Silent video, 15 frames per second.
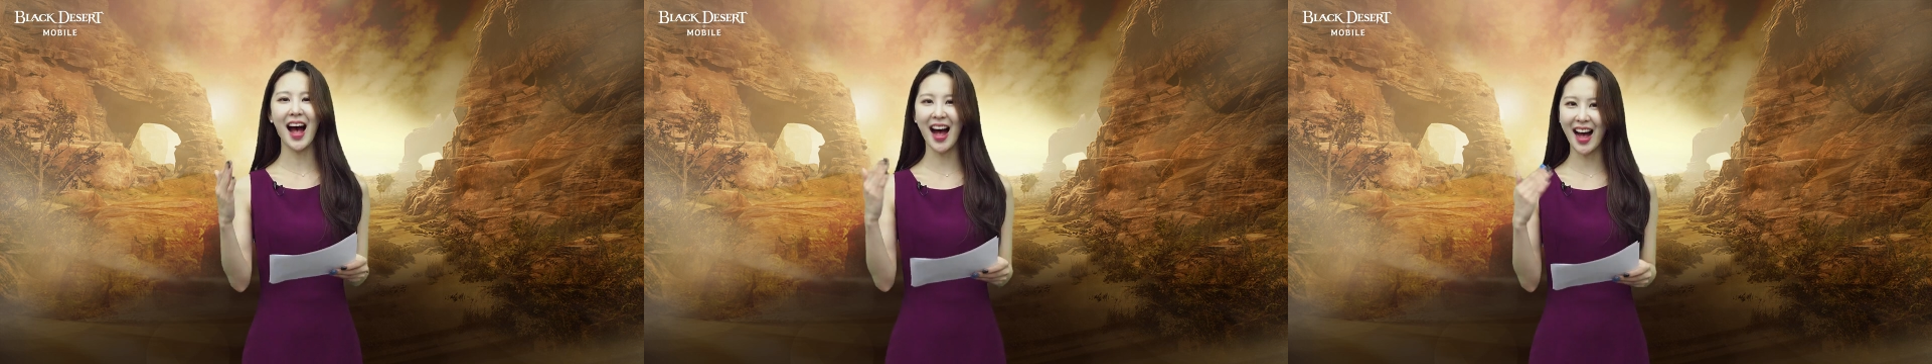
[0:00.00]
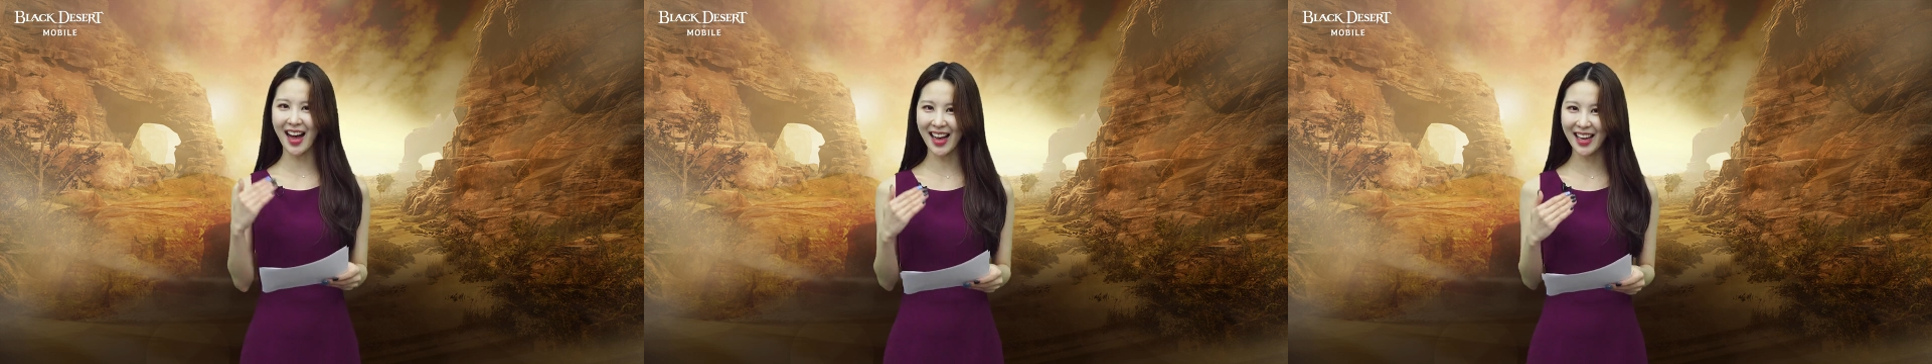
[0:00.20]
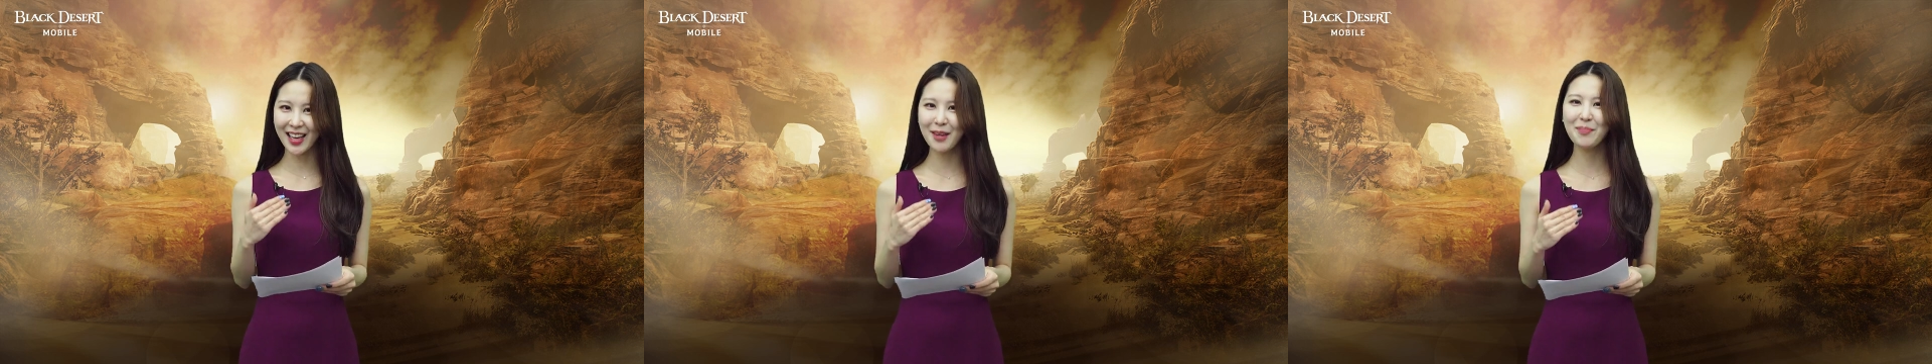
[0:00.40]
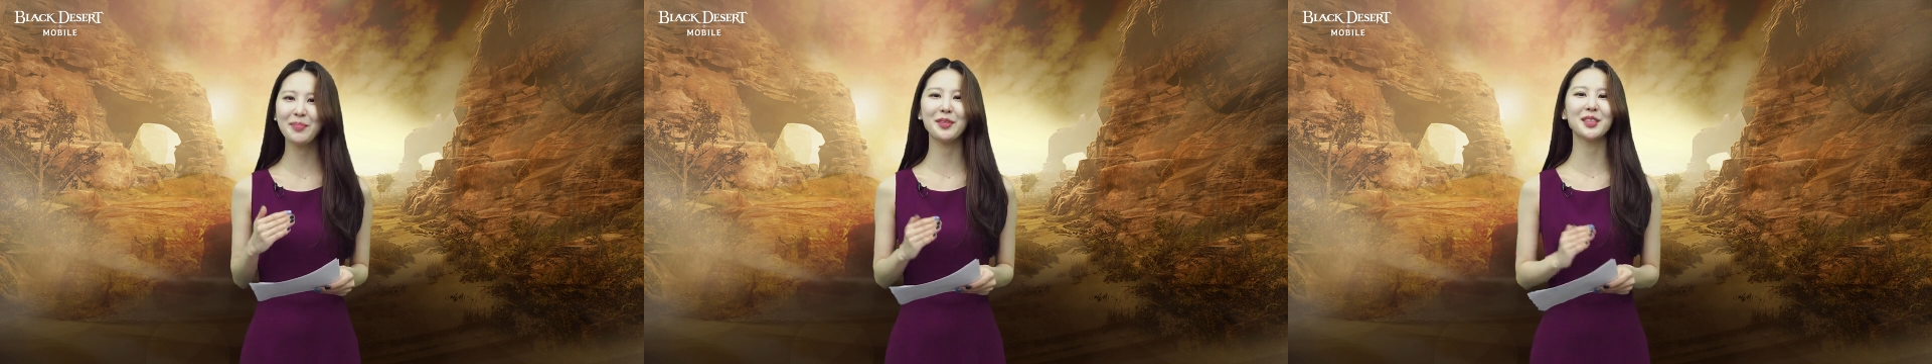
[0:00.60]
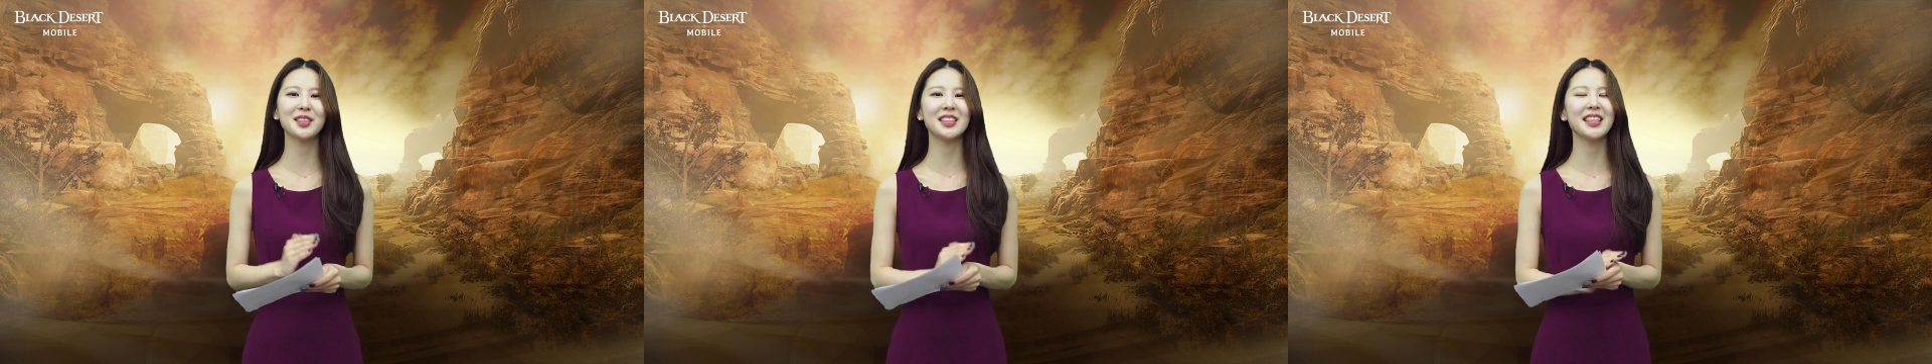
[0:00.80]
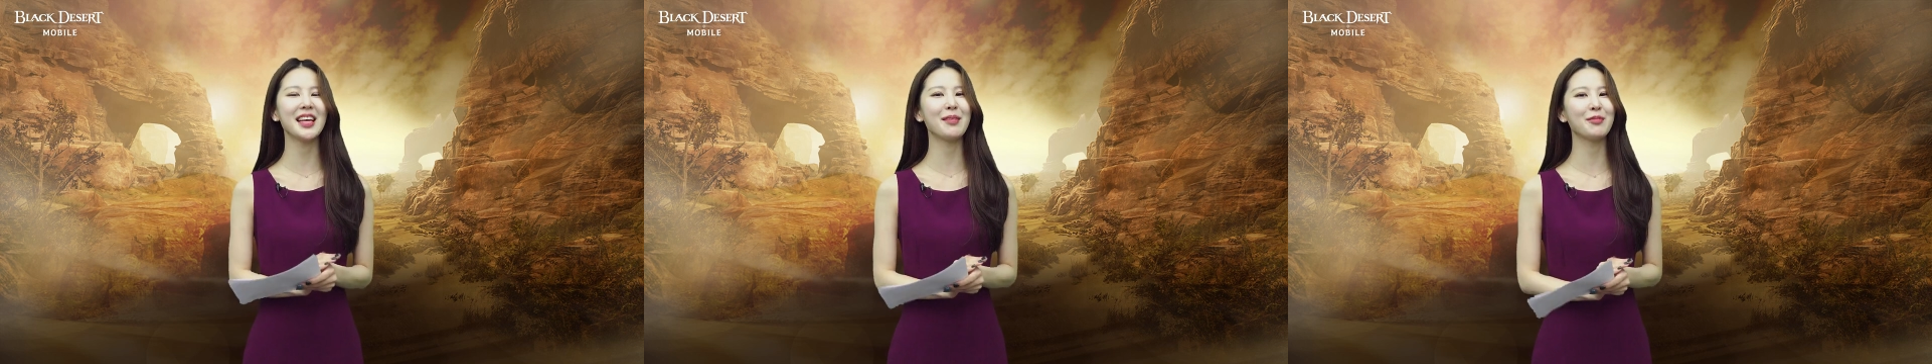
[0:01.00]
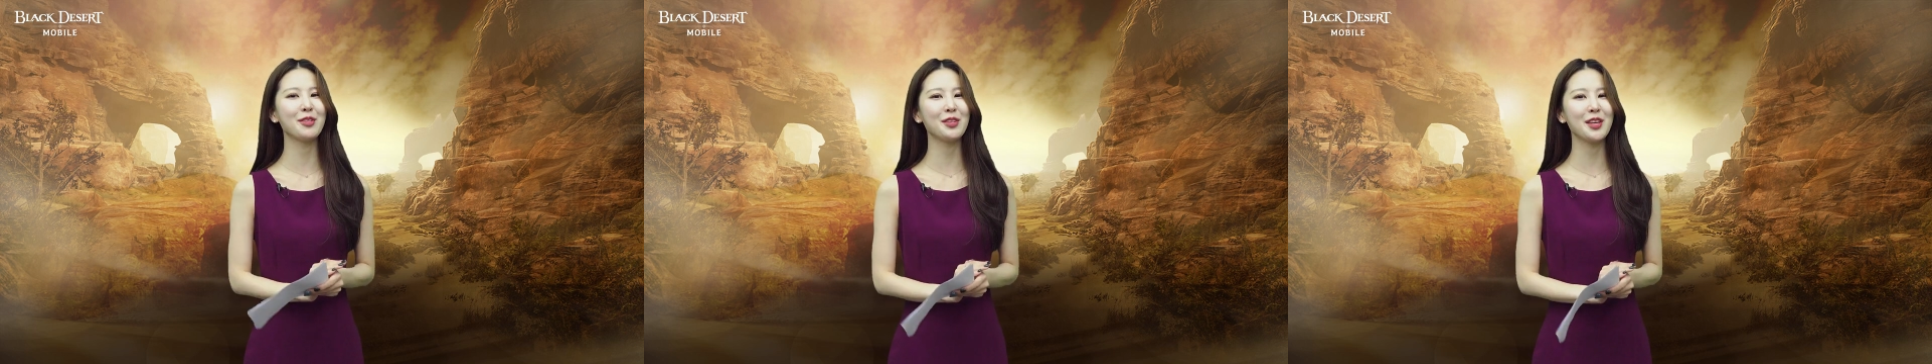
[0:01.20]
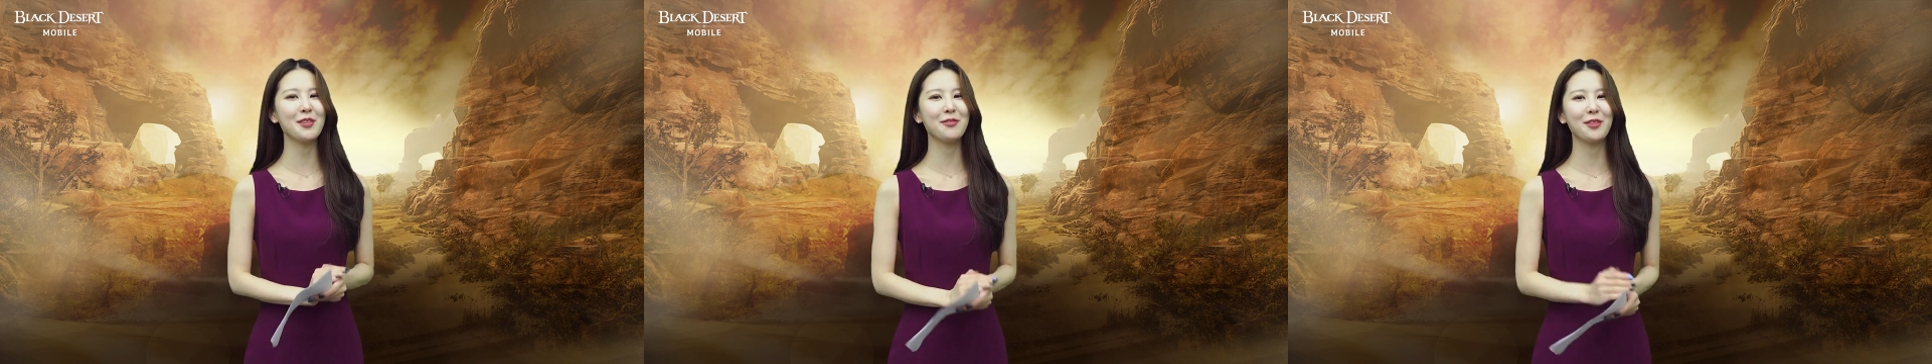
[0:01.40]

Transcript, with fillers: I personally am rooting